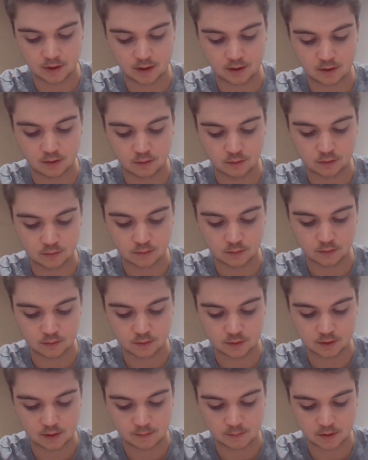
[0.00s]
the
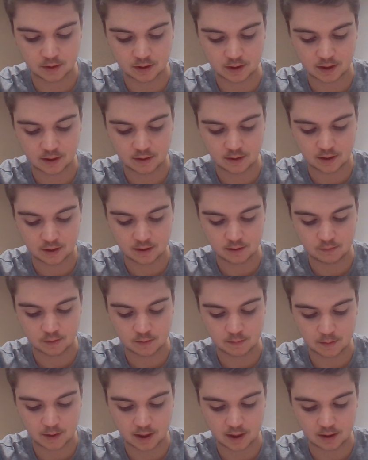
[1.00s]
cultural similarity
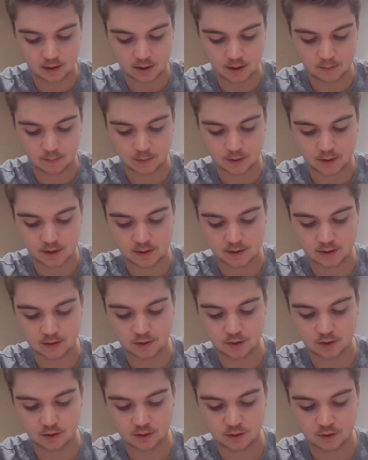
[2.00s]
with parent companies
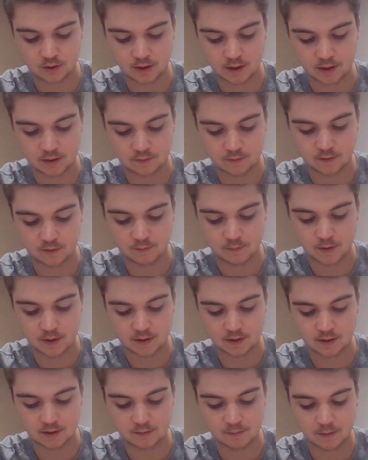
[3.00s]
ensures transfer of
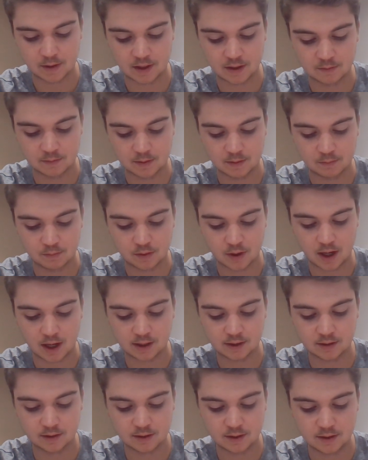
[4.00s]
business management
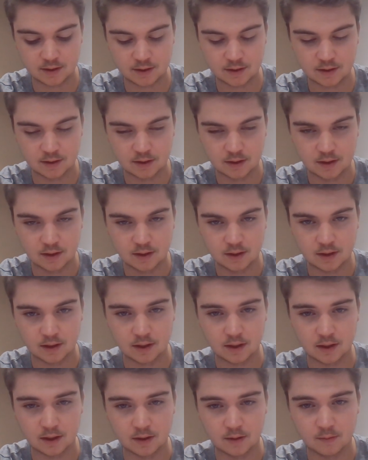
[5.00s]
practices.
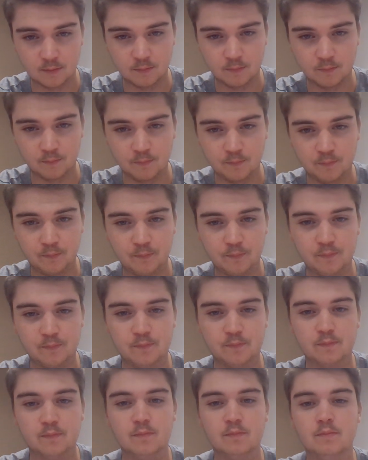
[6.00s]
Um,
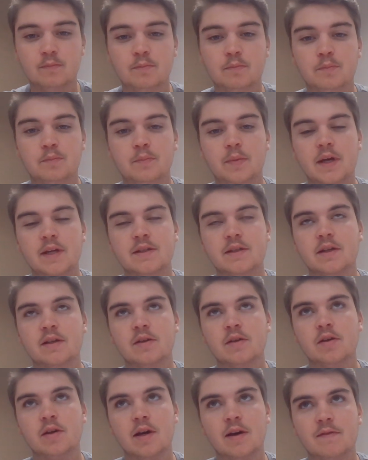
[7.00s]

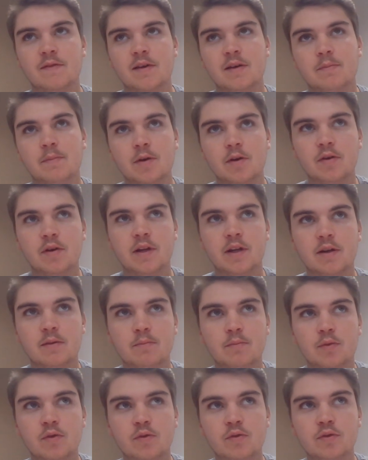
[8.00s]
Basically, you have the ability to